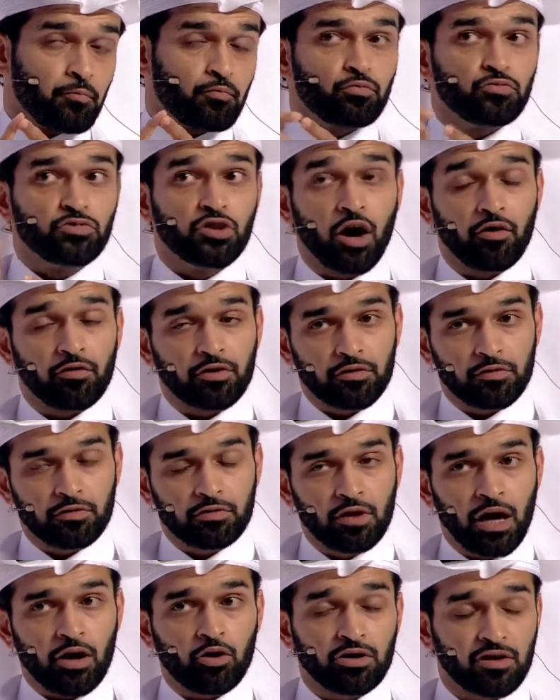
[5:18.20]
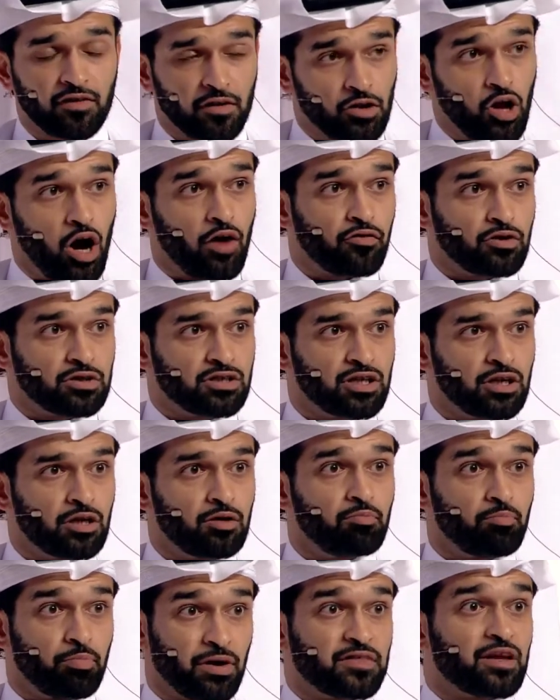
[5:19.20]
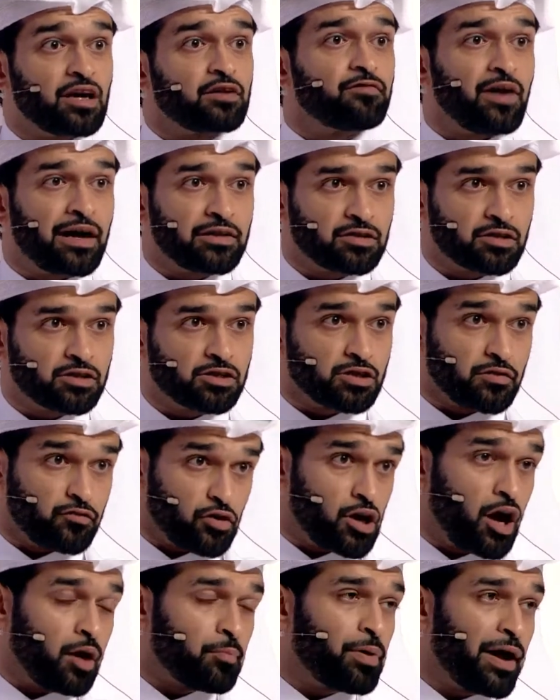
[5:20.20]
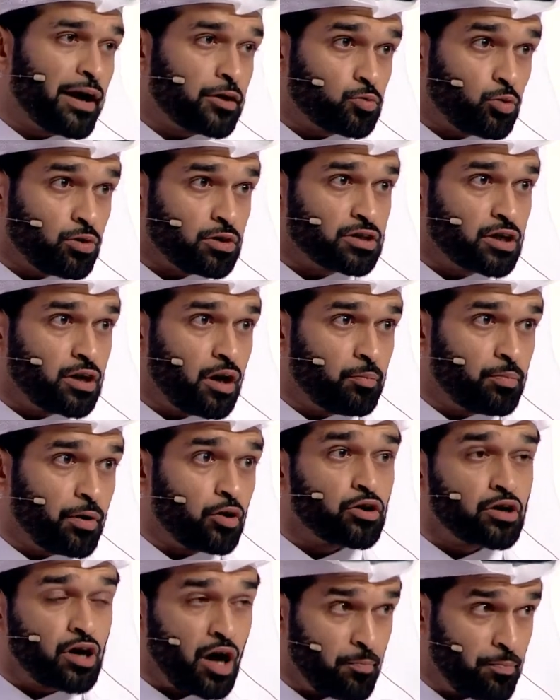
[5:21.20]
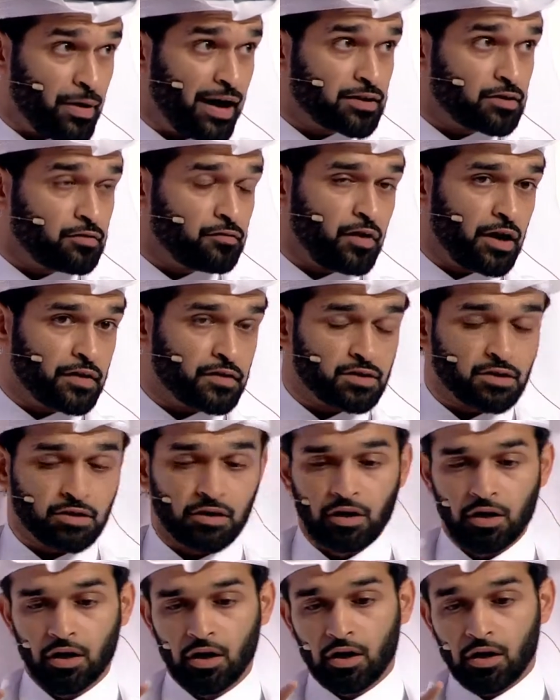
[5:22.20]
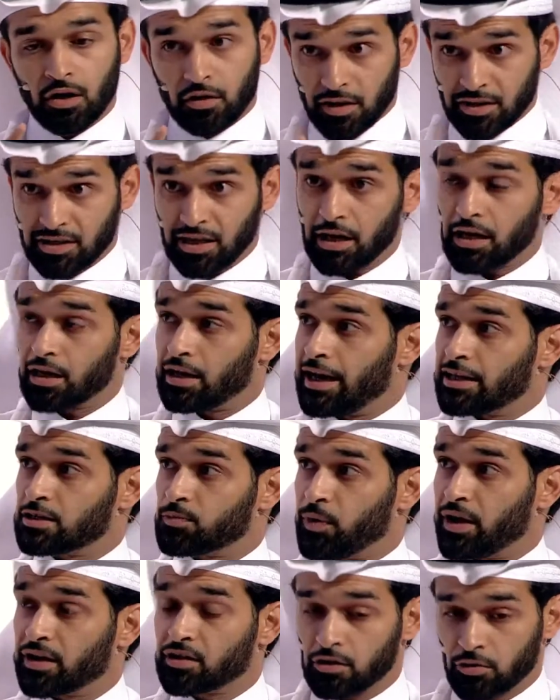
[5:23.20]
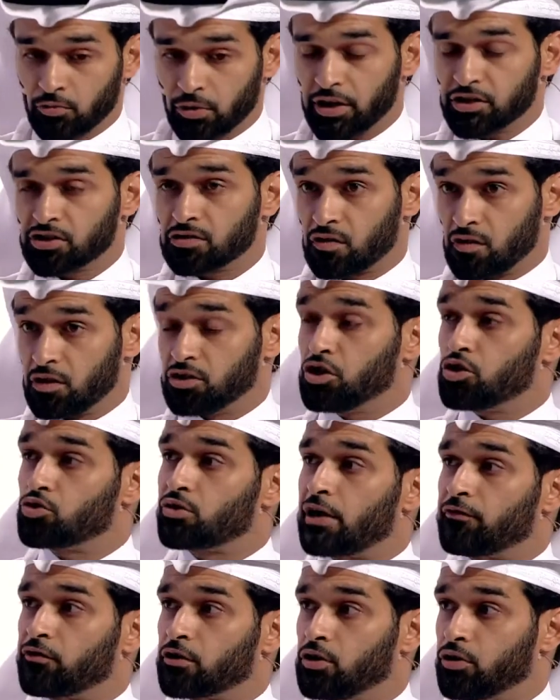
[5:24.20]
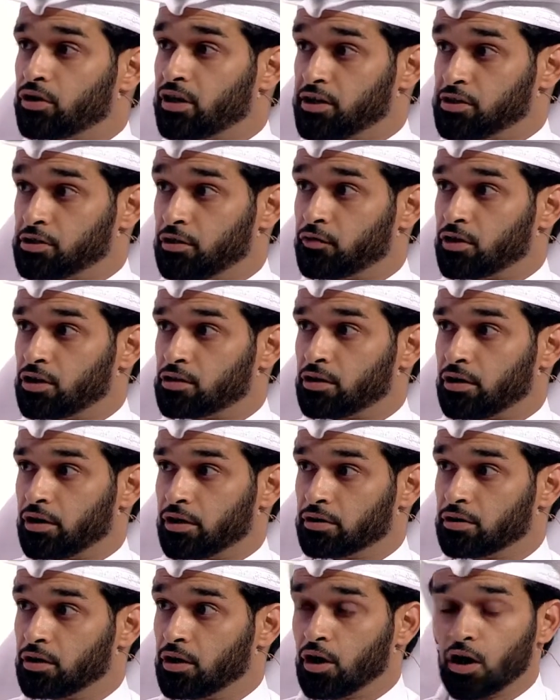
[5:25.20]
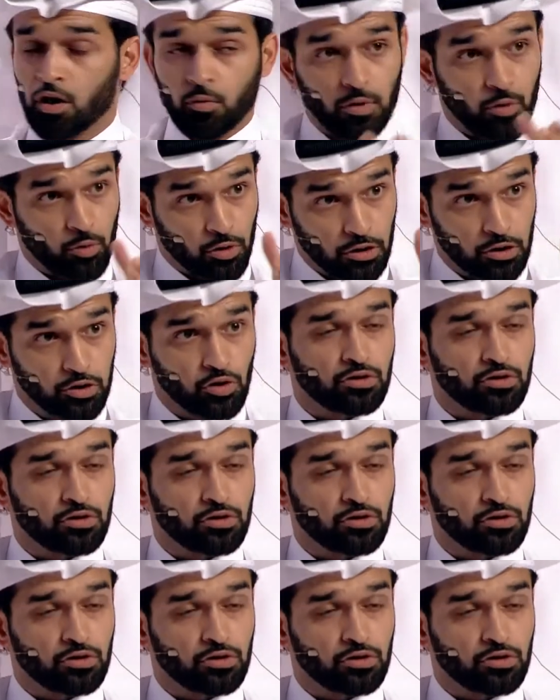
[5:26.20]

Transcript: not only the novelty, but the advantages of a compact World Cup or a compact event. The second aspect in relation to the geographic location of Qatar. We were